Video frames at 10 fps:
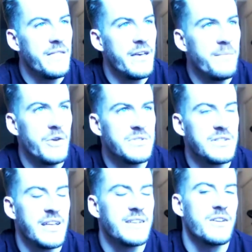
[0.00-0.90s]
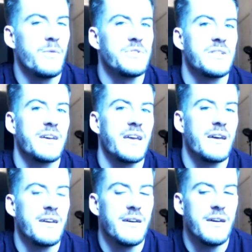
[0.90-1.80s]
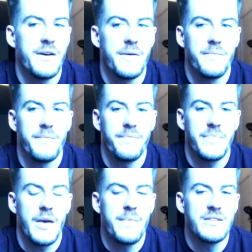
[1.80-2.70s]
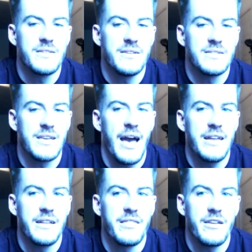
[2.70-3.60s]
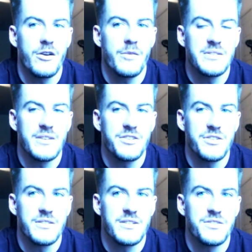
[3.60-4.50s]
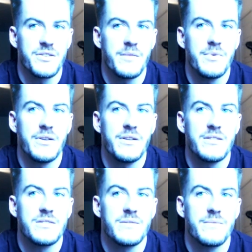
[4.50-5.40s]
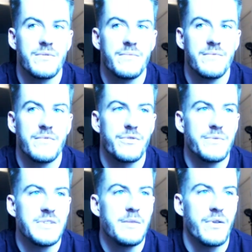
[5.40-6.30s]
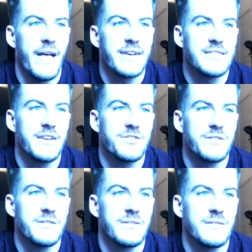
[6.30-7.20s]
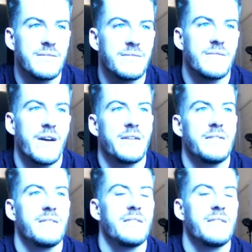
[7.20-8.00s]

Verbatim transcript: the hypnosis thing is almost like a, um, I mean, it's it's a guided therapy session essentially, but it's through deep relaxation, right?